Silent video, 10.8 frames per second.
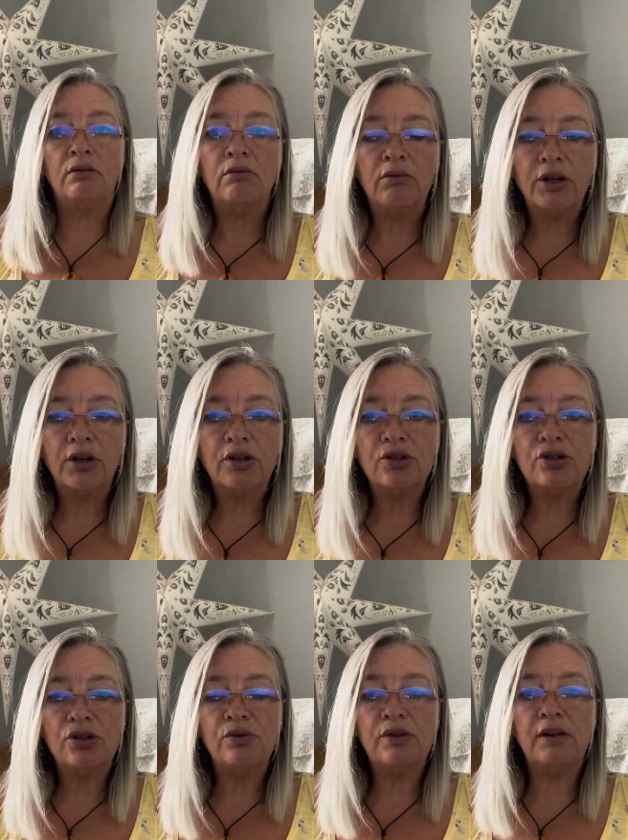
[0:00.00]
What you could
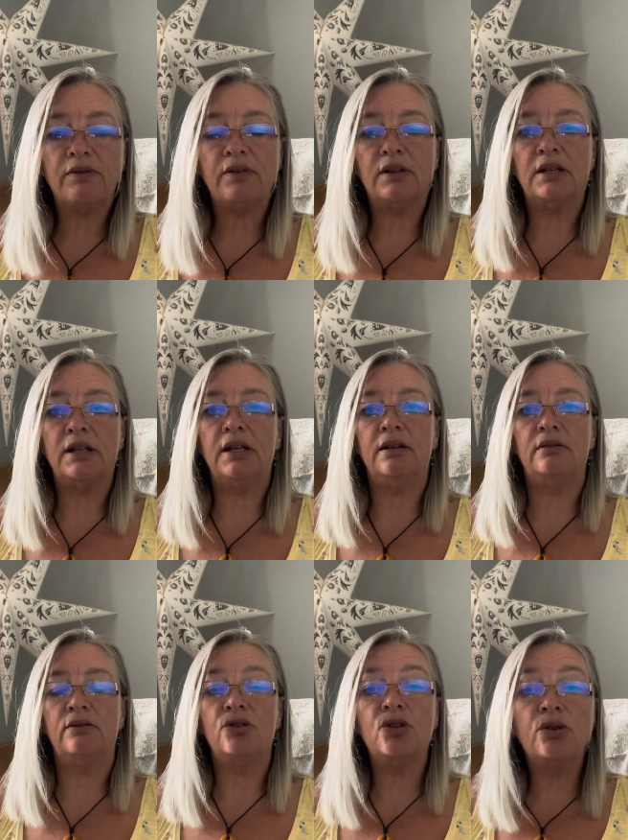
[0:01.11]
do differently.
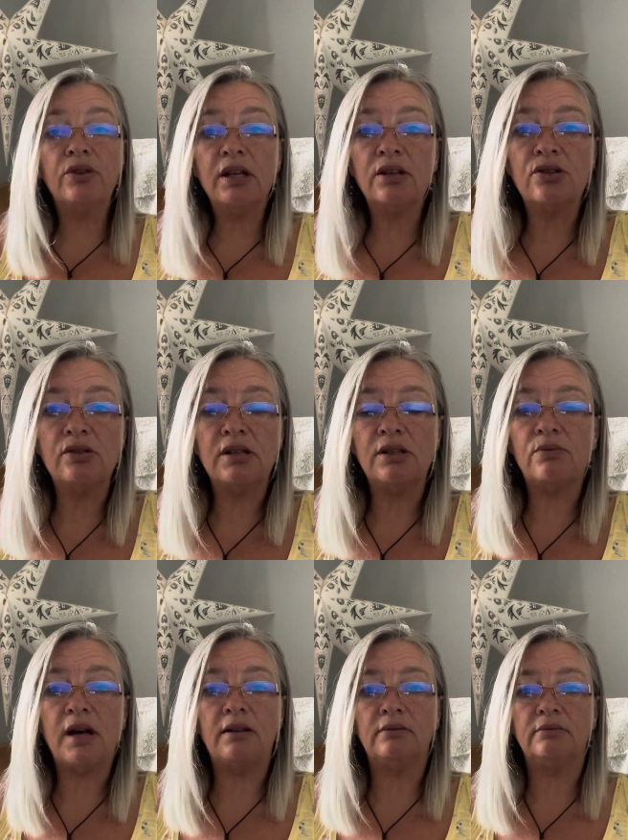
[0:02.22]
2 things you did
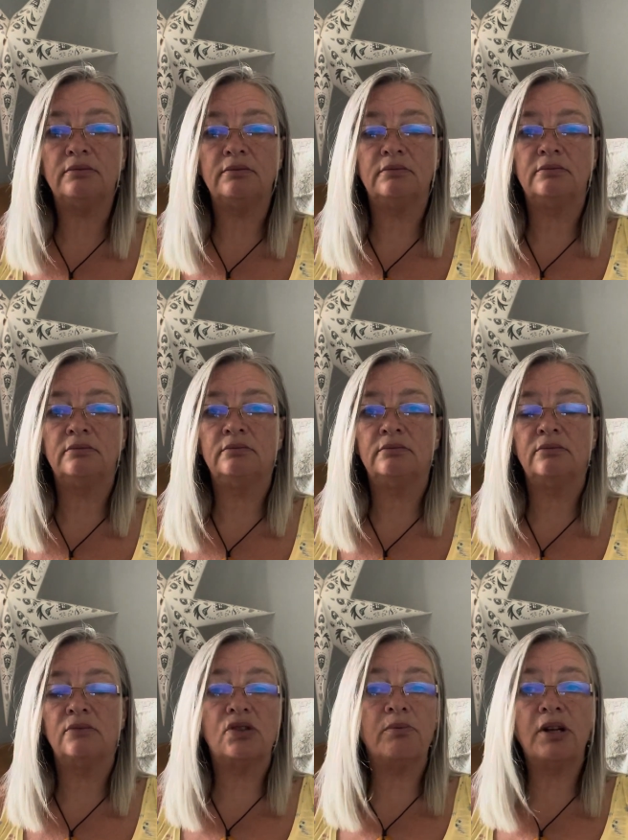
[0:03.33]
well.
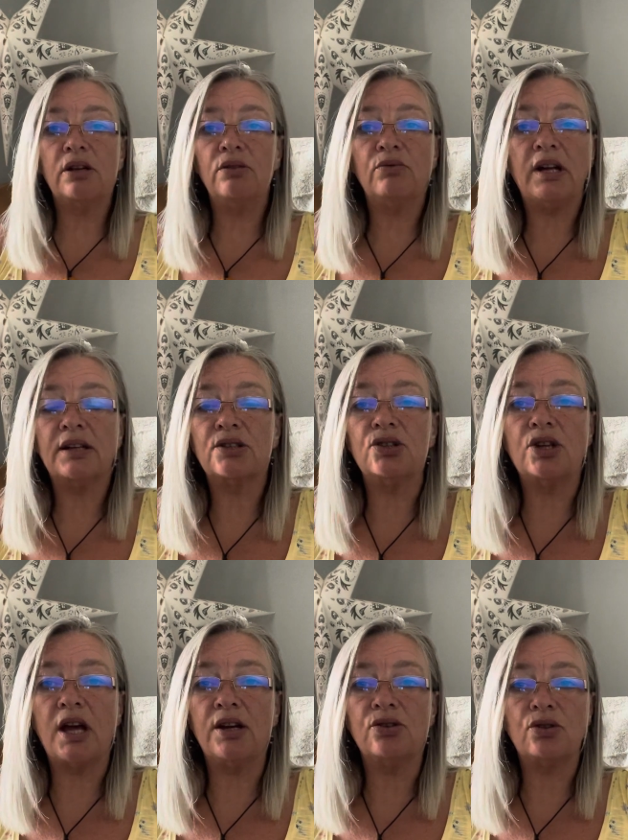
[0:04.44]
Something you would like to
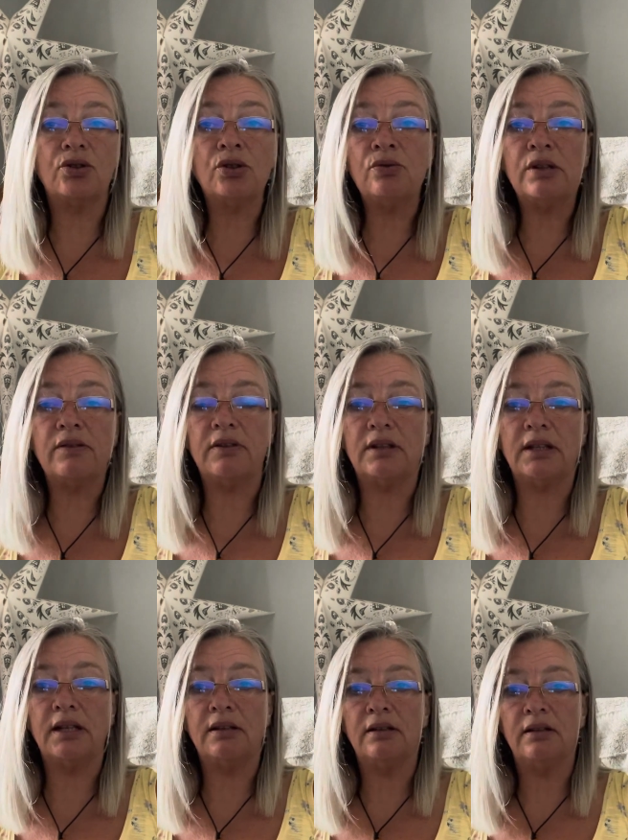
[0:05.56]
change or do
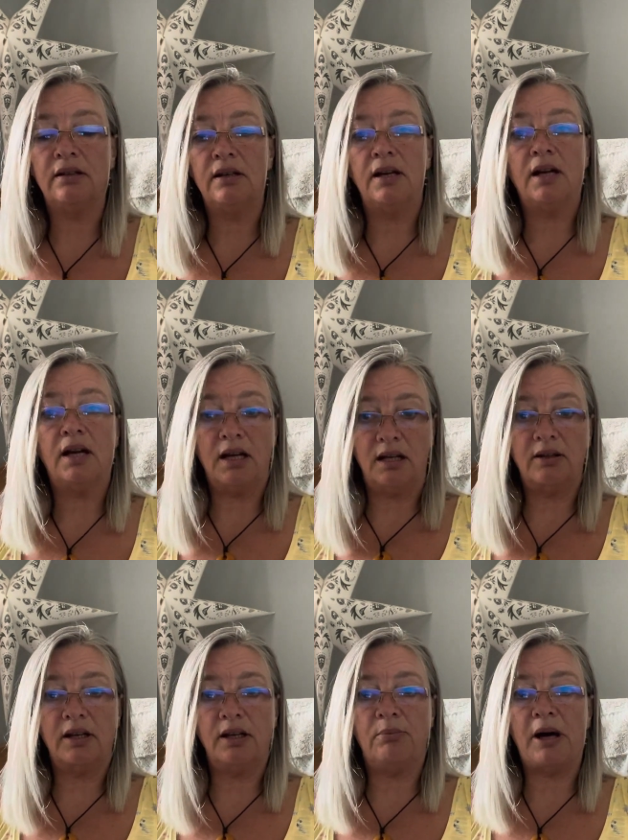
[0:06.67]
differently. And look
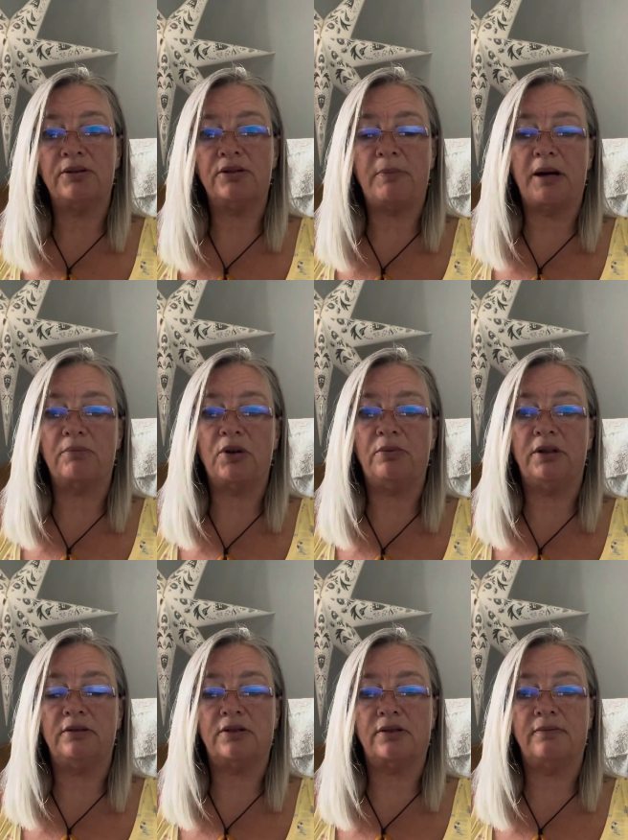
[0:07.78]
at your bounce back
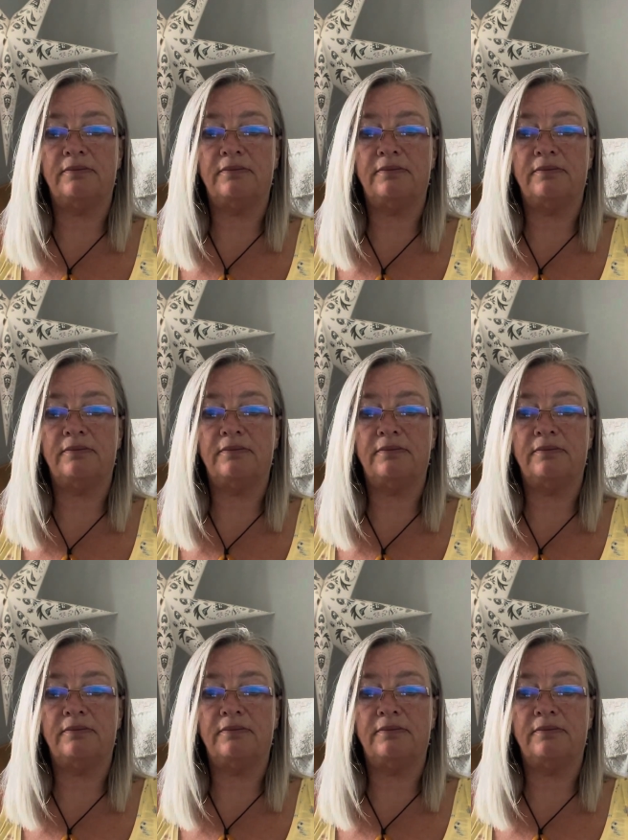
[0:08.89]
moments.